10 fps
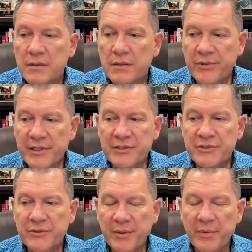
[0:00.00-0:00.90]

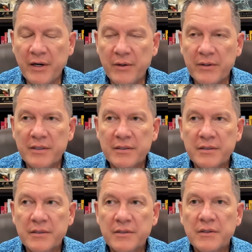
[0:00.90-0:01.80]
predatory power.
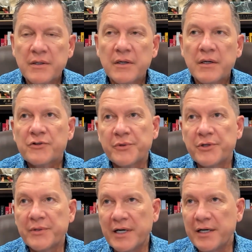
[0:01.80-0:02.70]
Because
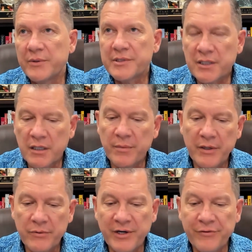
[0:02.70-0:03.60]
you and I always talk
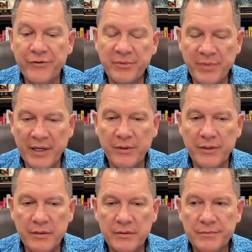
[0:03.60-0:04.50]
about referent
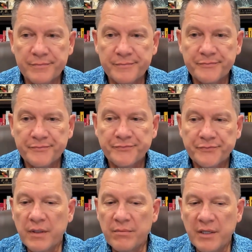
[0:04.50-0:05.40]
power,
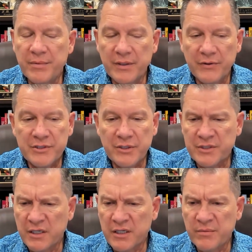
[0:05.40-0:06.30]
and maybe I'll start
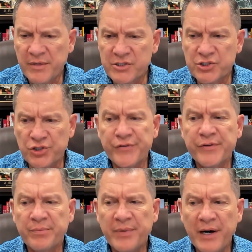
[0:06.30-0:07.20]
talking about
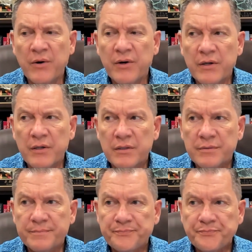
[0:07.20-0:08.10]
servant power.
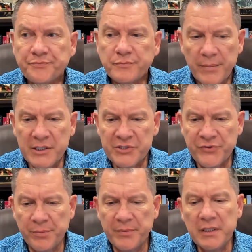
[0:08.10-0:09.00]
Because
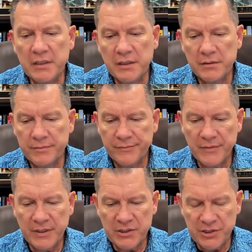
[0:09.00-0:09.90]
for me,
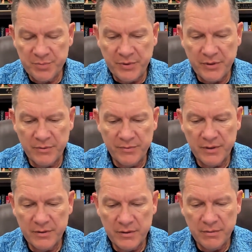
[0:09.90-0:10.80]
and this is part of
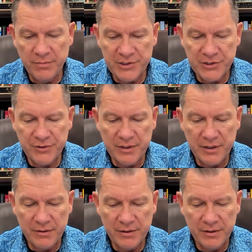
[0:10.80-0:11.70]
the mystery
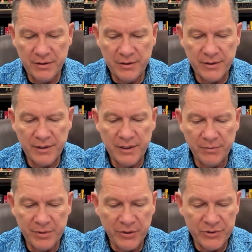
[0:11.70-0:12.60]
that you're going to
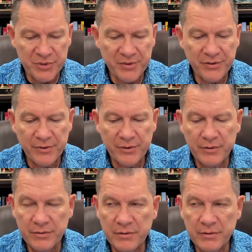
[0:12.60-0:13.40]
help coach me through,